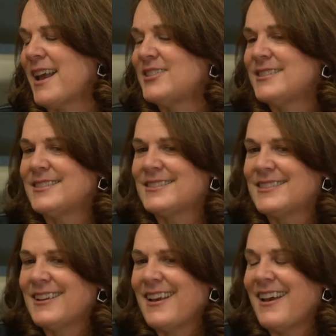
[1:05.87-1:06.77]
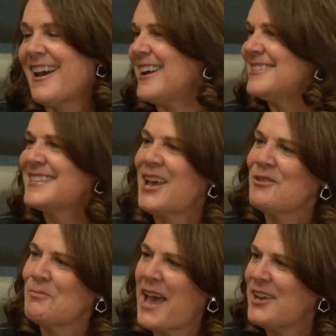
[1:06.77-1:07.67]
I just have
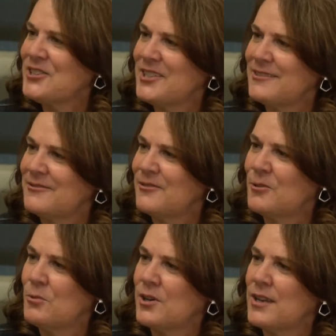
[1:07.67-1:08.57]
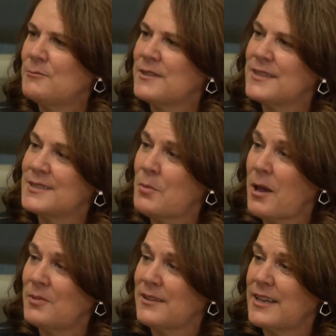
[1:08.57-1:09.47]
a passion for working with this
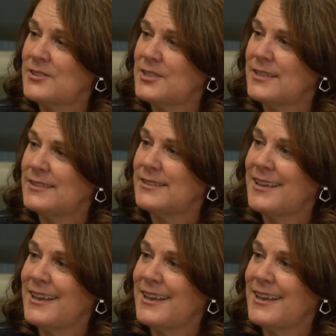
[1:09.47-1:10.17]
population.